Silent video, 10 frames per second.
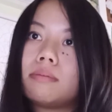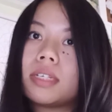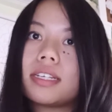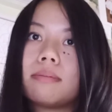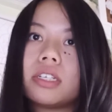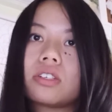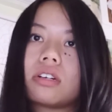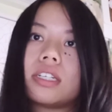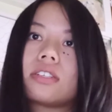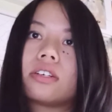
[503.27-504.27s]
But some
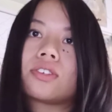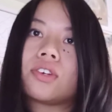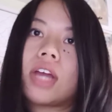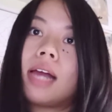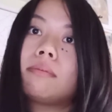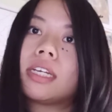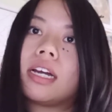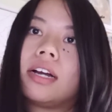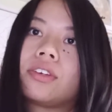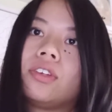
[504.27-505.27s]
historians also aptly
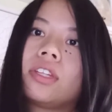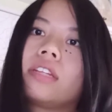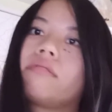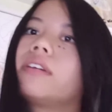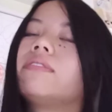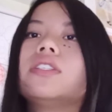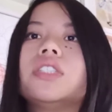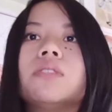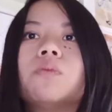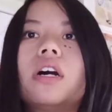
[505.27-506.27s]
argue that the
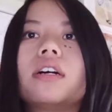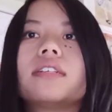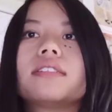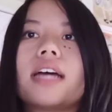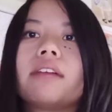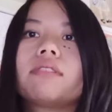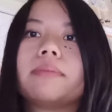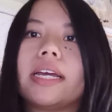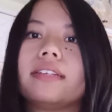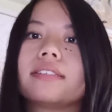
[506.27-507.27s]
revolution was, and
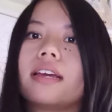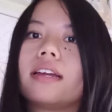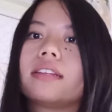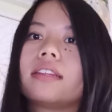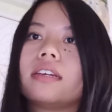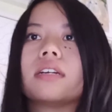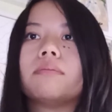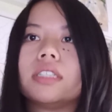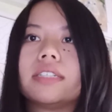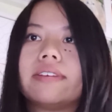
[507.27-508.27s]
remains, an
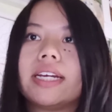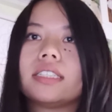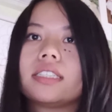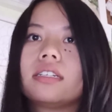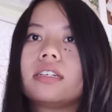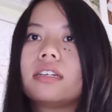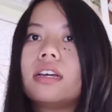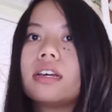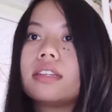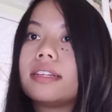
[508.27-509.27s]
unthinkable event,
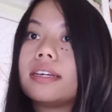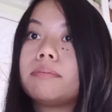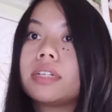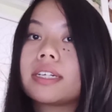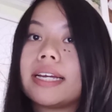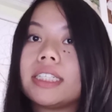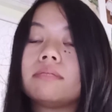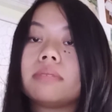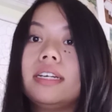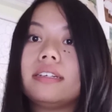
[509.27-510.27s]
the
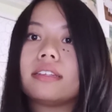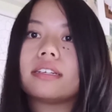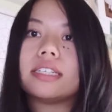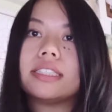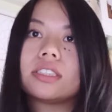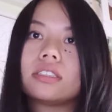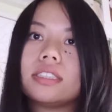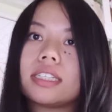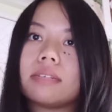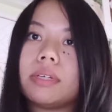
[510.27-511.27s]
implication being that
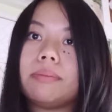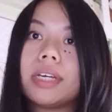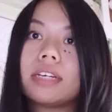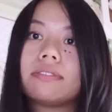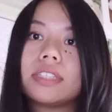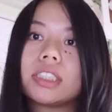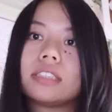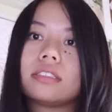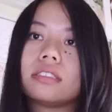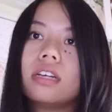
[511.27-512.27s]
history can be mere
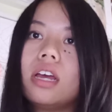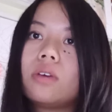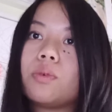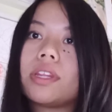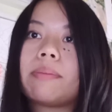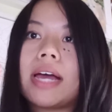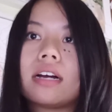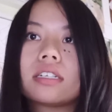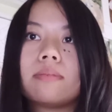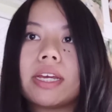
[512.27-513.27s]
fiction with the
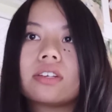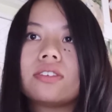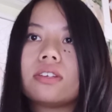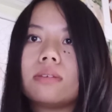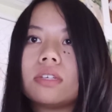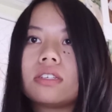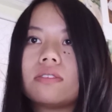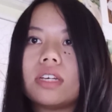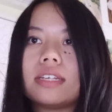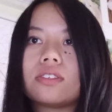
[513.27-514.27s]
power to make consumers
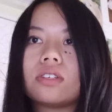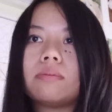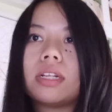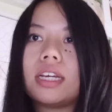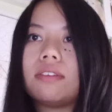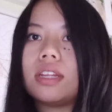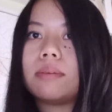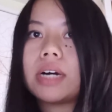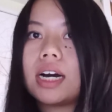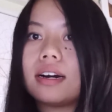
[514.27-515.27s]
of history believe in the
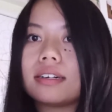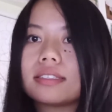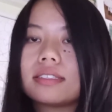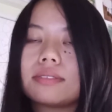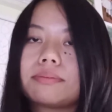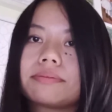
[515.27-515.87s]
past.